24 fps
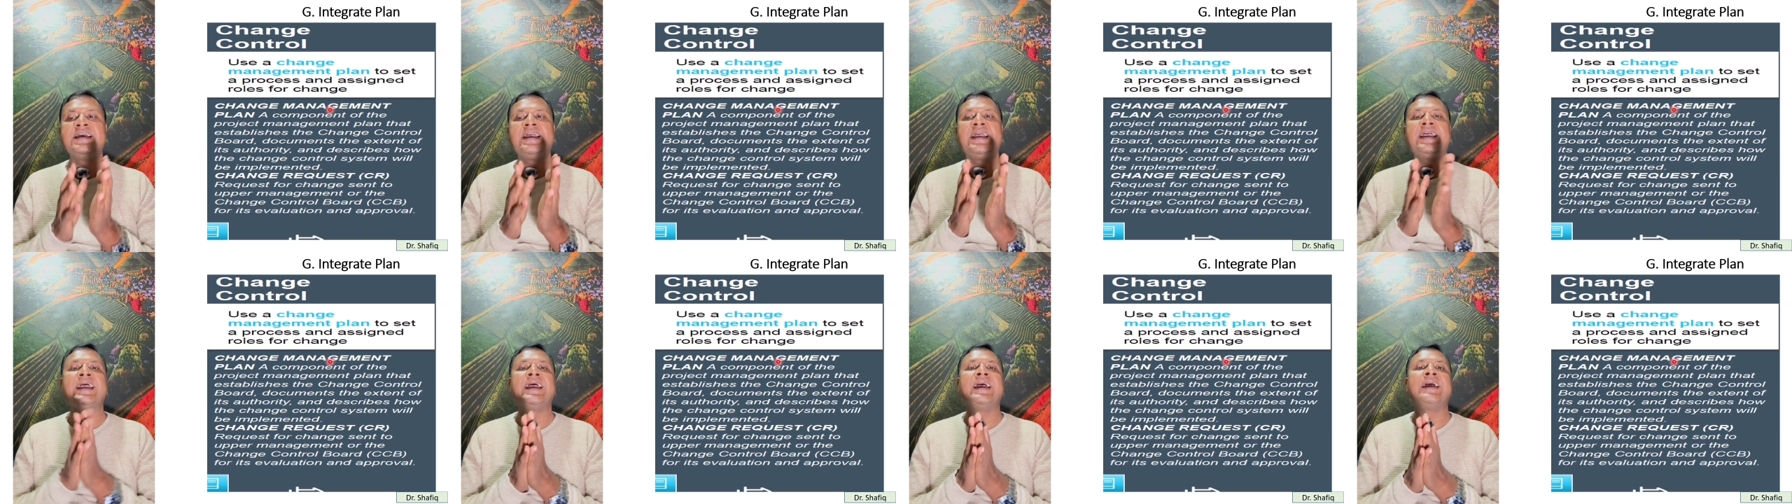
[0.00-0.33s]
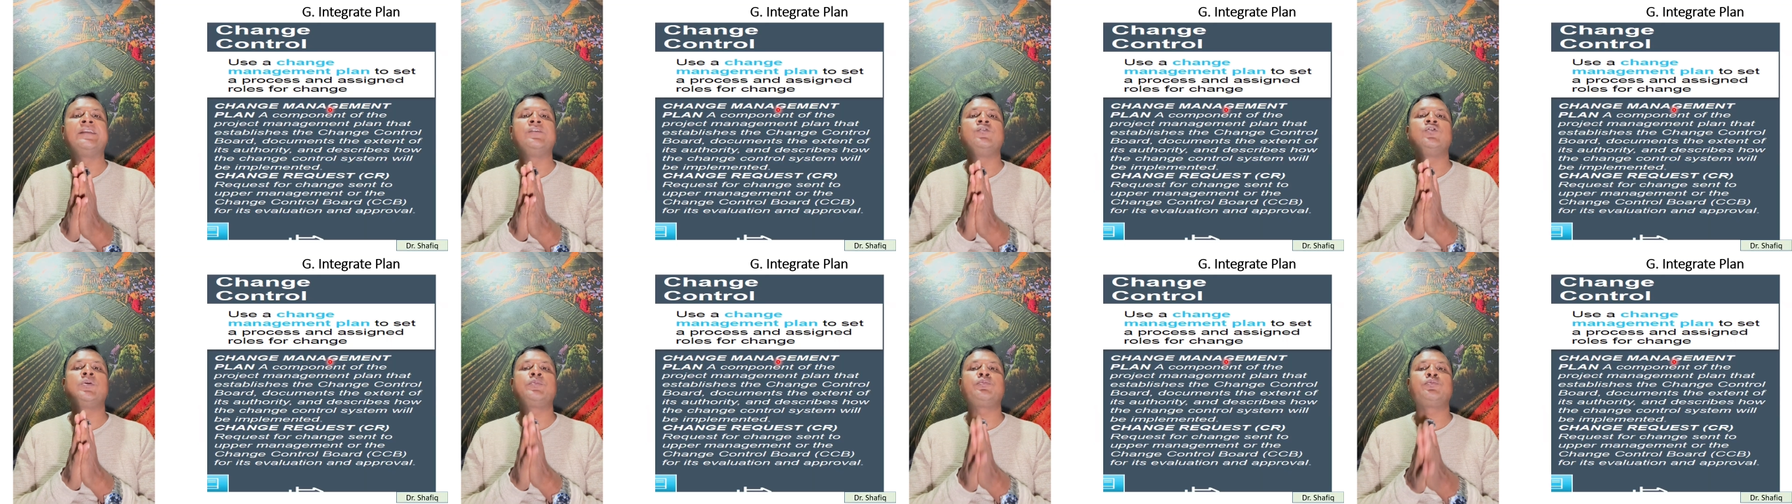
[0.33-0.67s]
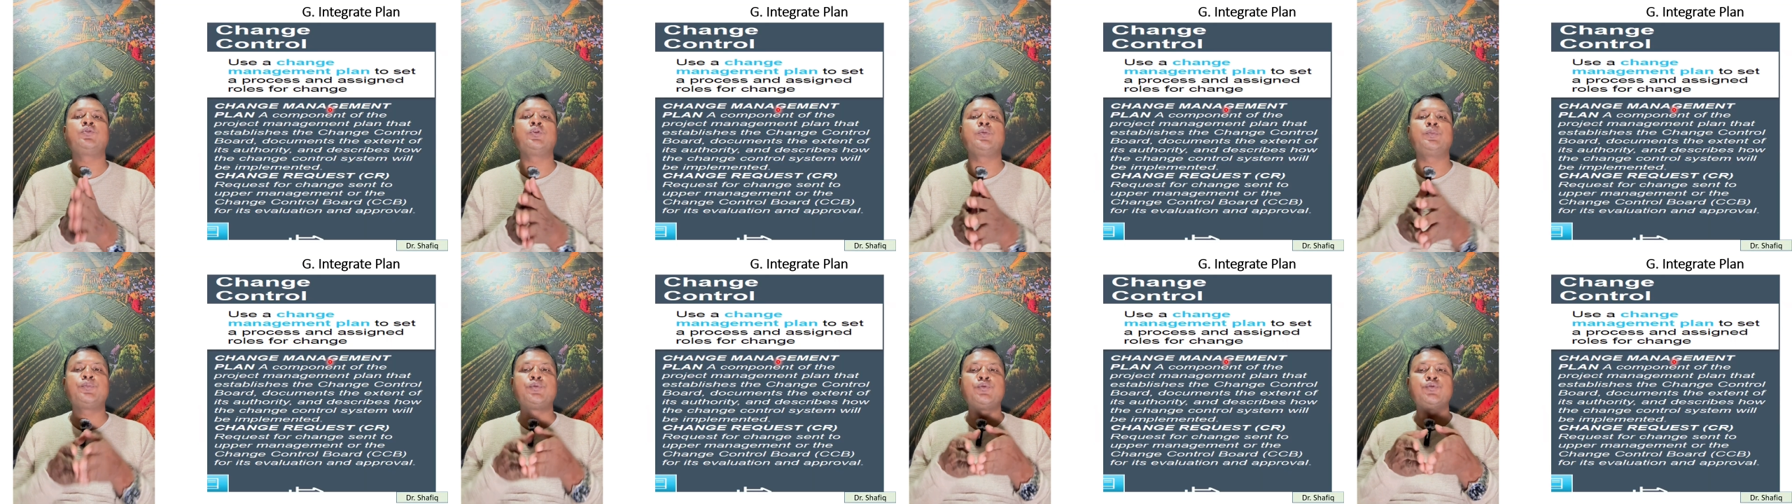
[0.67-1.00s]
And you have
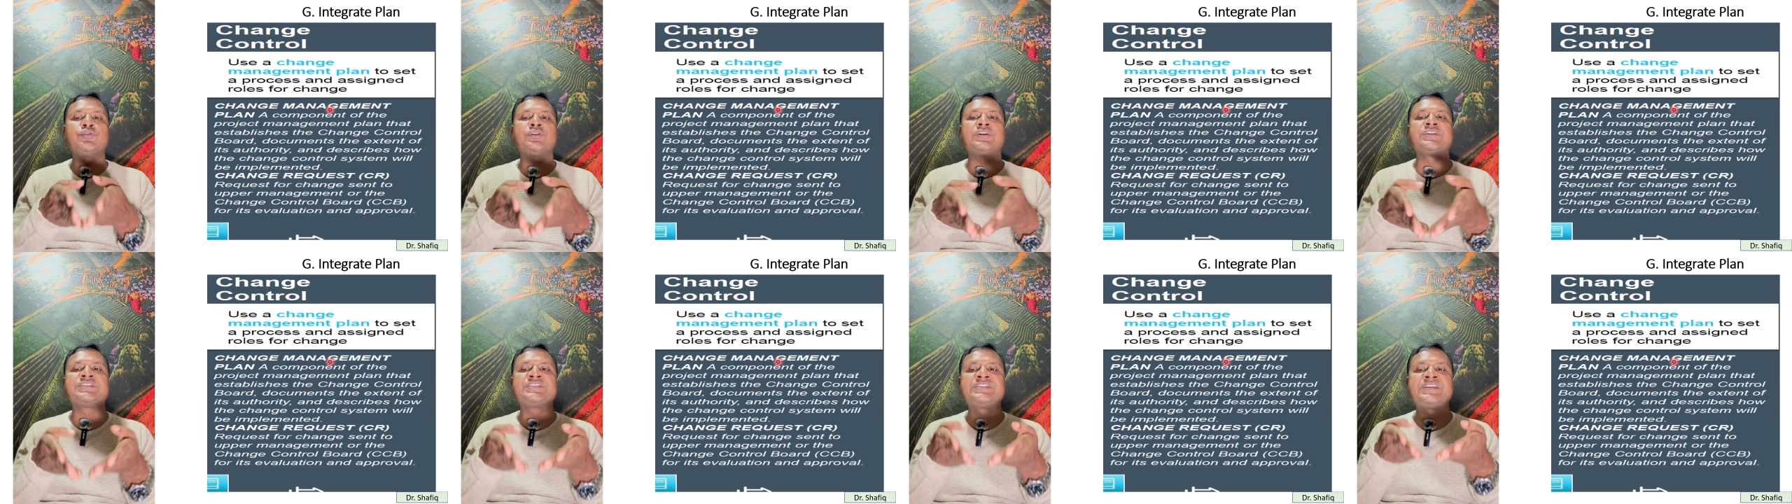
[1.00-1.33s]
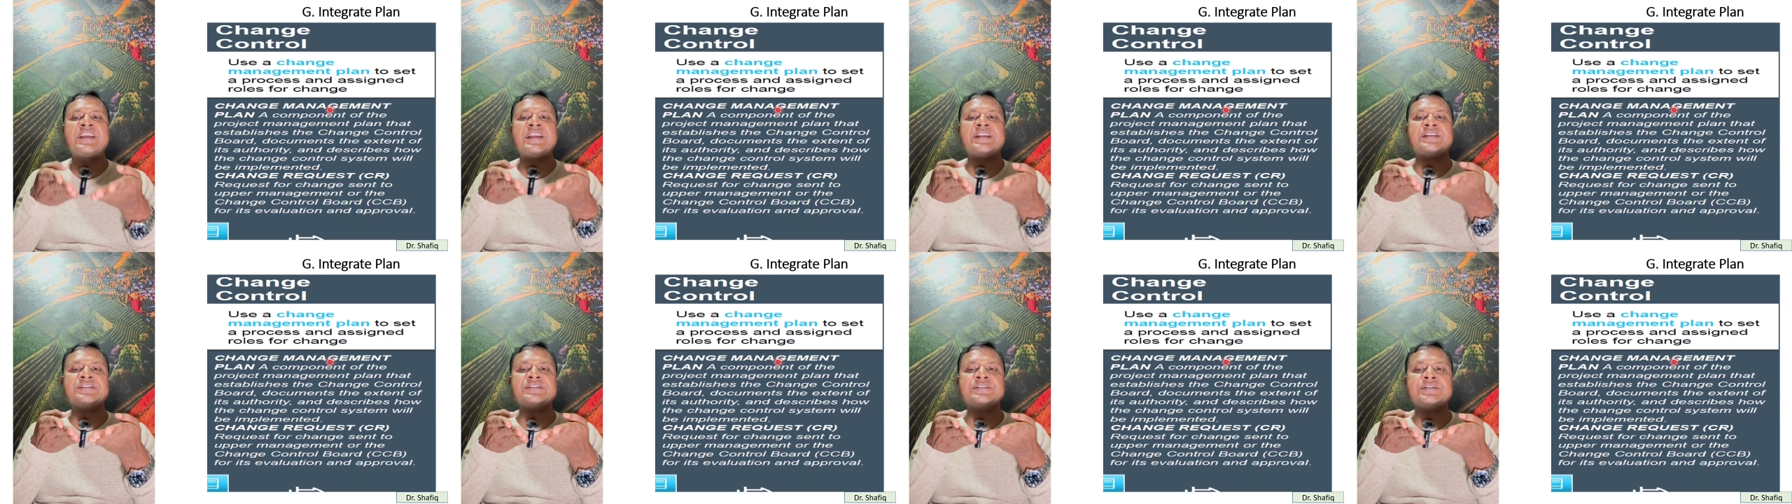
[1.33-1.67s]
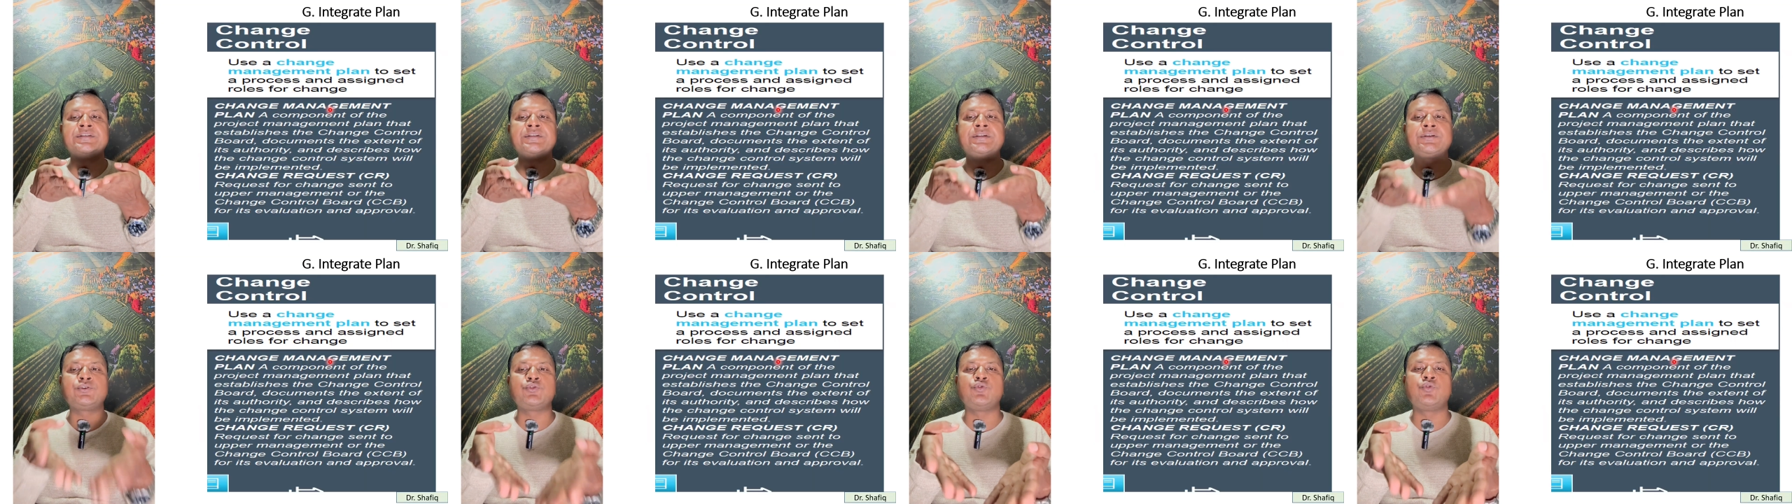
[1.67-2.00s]
to put a change
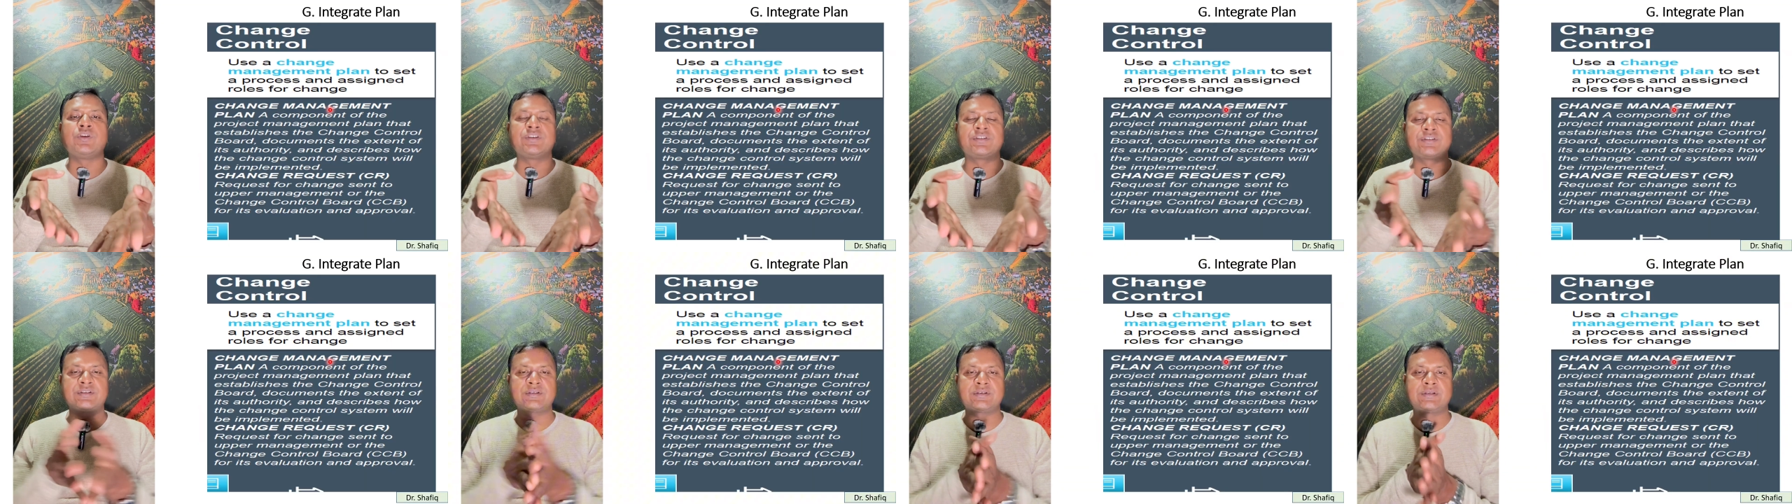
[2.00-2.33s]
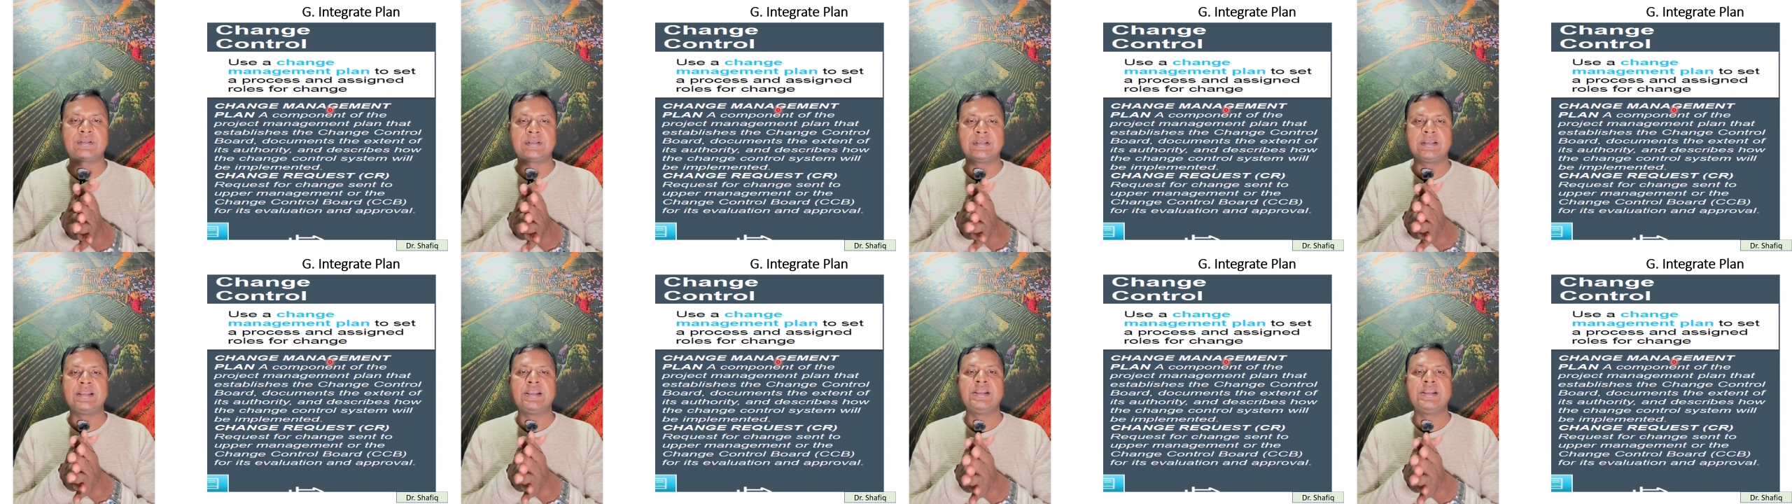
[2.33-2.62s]
request.